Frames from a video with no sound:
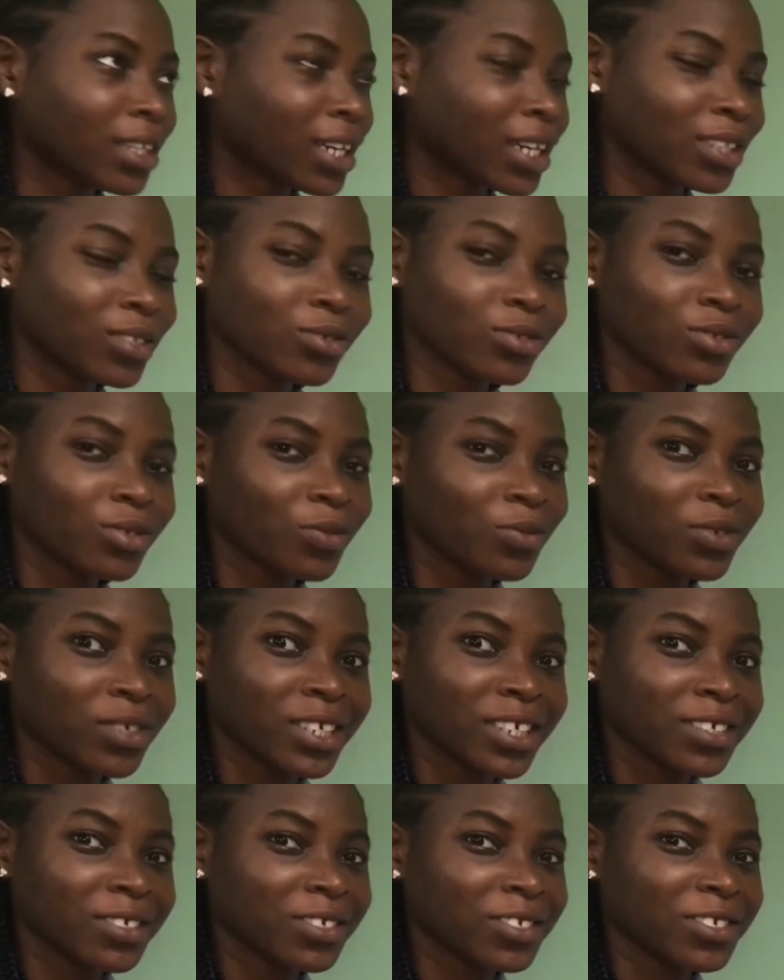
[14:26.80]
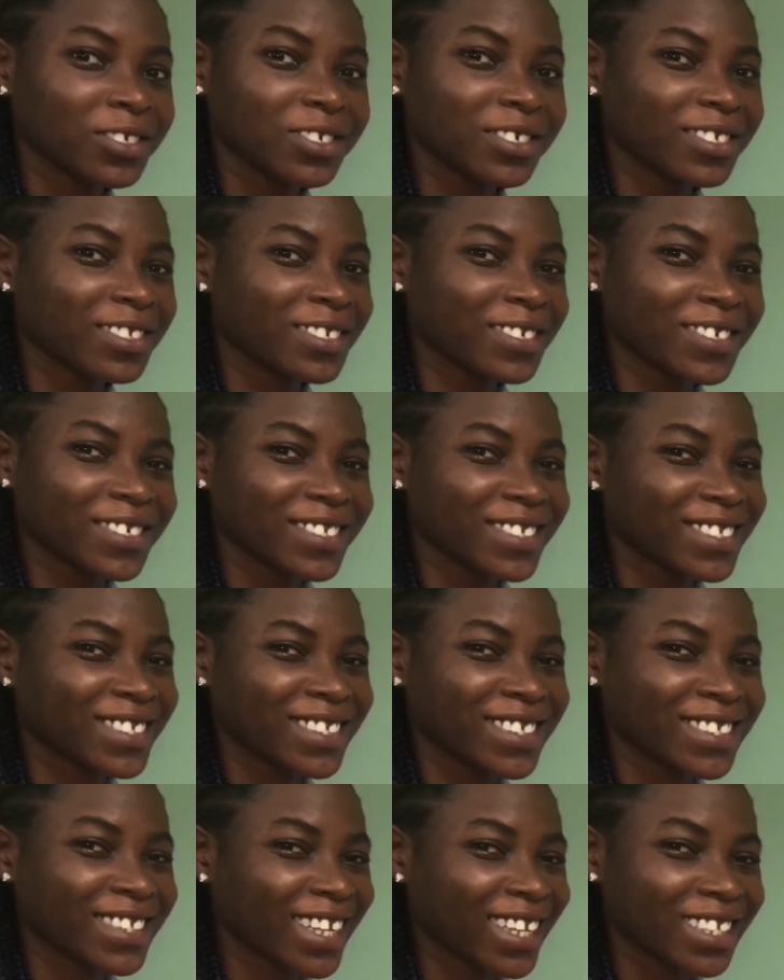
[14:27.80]
I don't know what else you're gonna
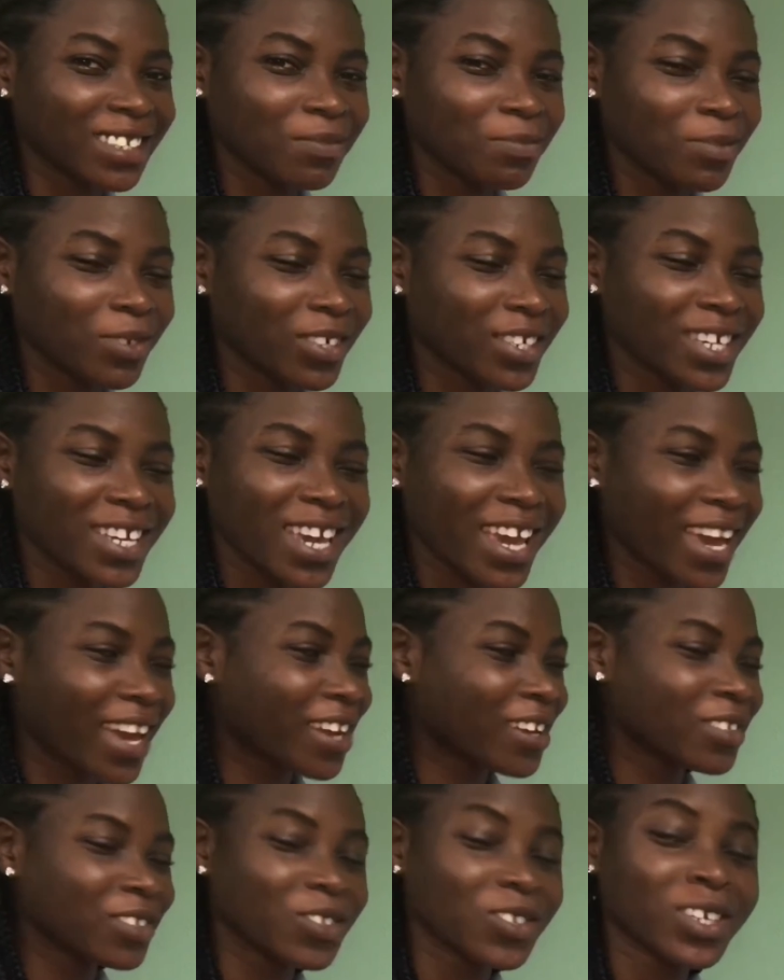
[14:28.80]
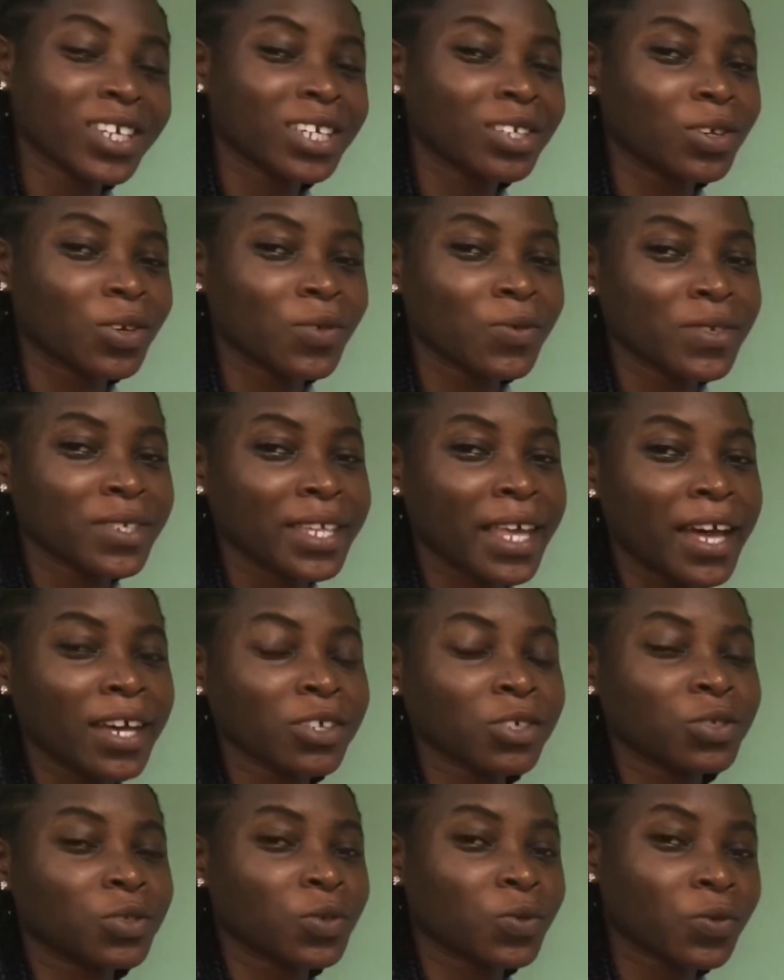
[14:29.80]
understand, but yeah, you can always
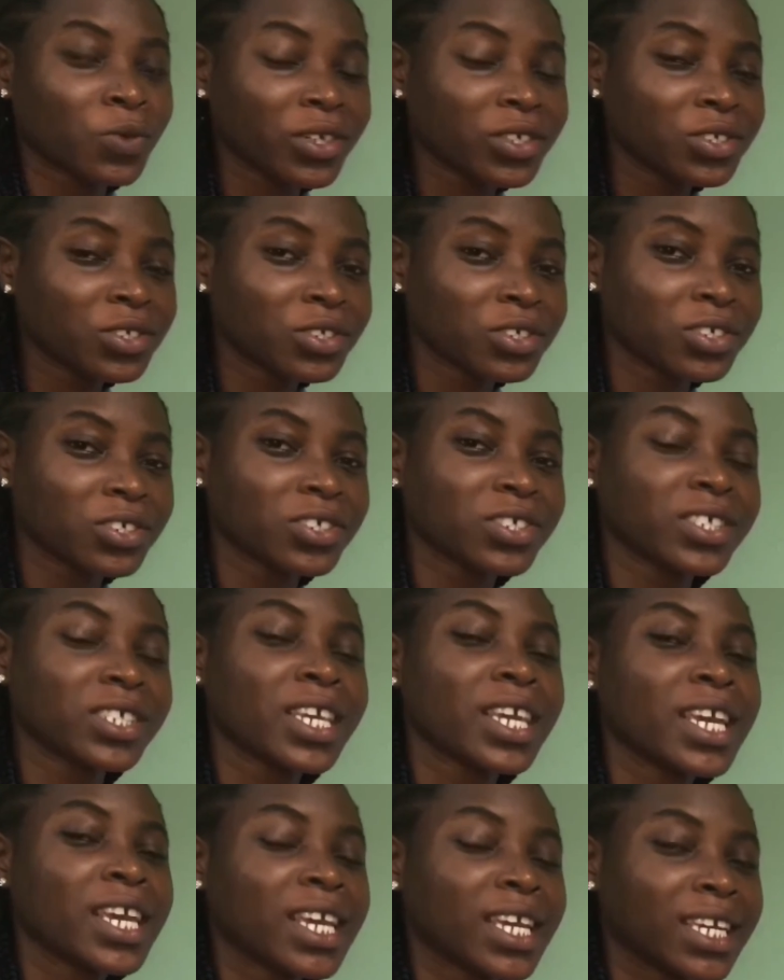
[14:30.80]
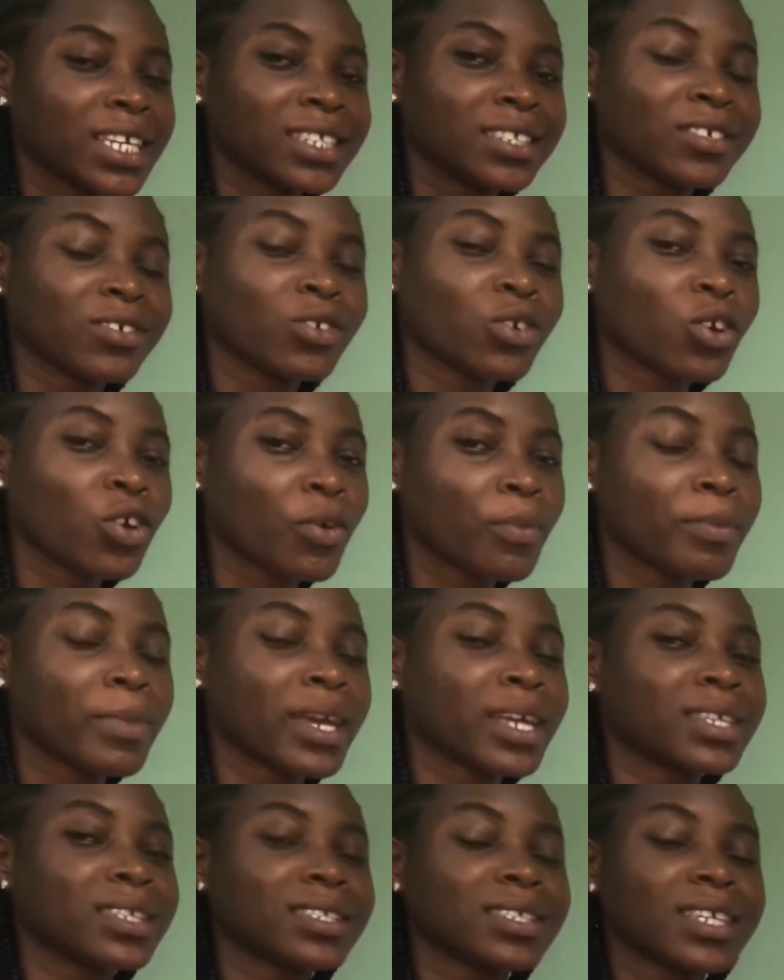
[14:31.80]
ask your questions in the
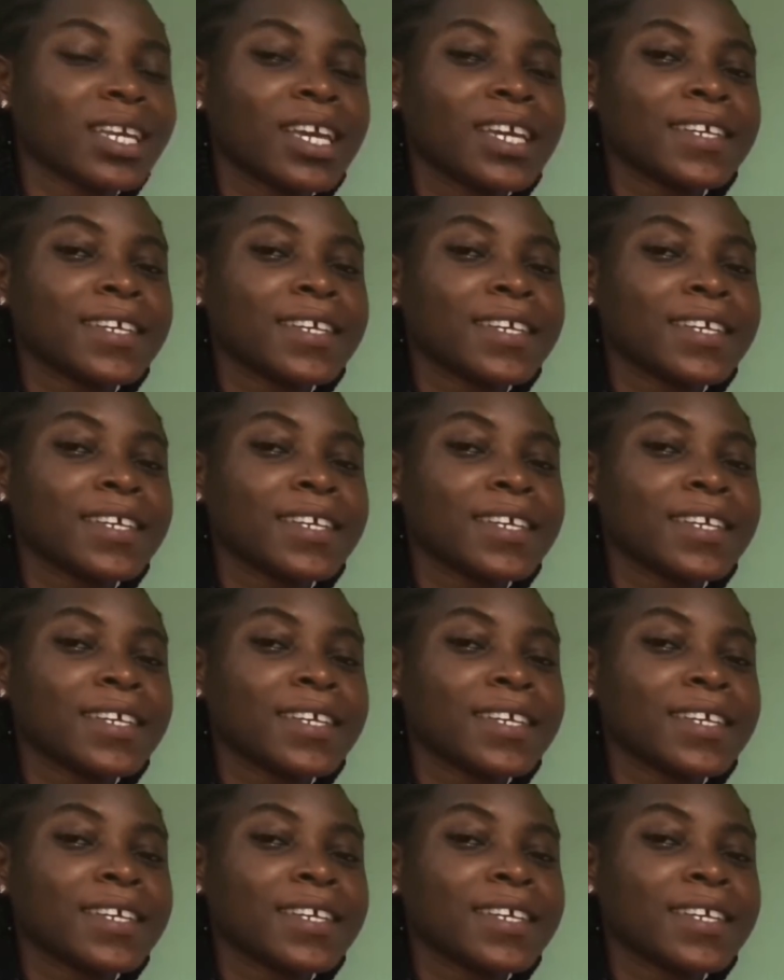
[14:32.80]
comment